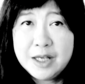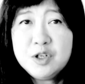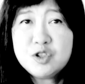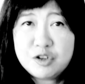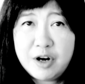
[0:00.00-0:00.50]
Can
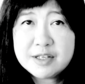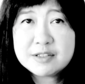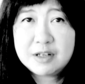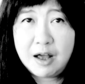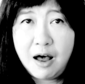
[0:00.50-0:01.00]
you
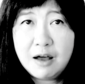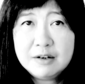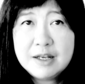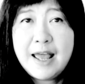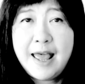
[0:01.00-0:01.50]
trust
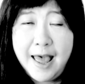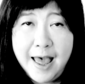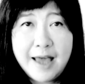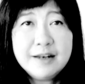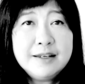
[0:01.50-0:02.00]
God
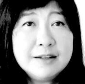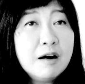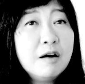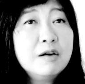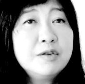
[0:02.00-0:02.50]
and in
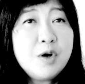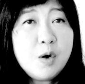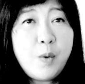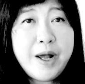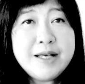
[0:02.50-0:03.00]
all
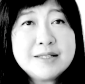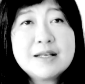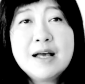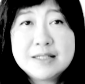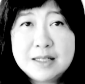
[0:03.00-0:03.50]
your
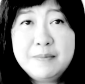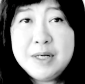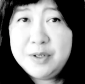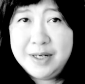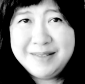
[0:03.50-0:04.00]
ways
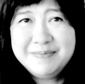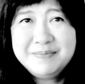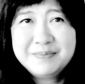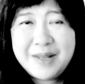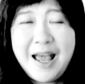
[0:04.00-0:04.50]
submit to
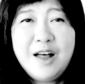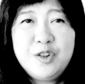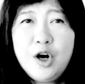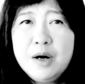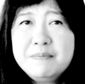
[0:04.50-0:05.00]
him?
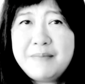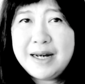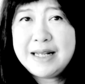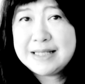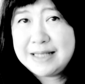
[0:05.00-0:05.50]
There are
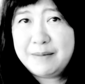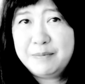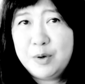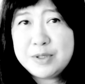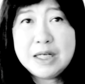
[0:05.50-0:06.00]
many
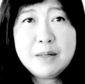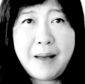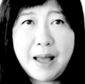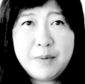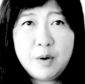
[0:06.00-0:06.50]
examples in the
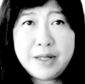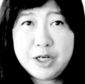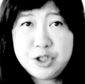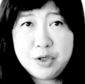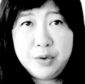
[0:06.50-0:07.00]
Bible
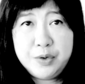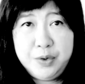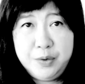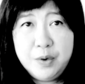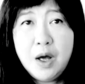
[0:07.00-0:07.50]
that show
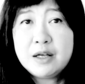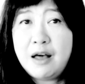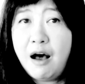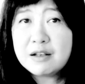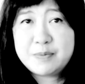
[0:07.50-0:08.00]
you
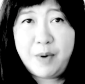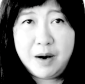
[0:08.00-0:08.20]
God's